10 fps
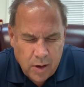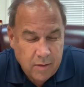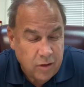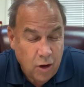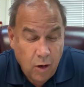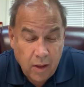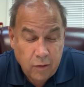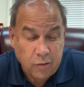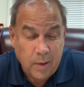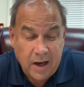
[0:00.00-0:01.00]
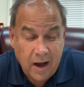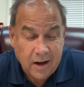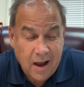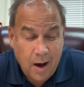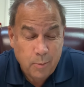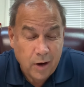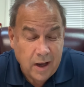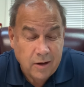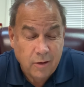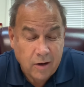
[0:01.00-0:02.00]
even though others may not
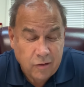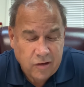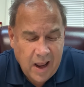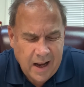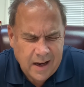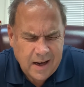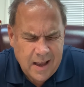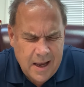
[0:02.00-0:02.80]
comprehend or understand it,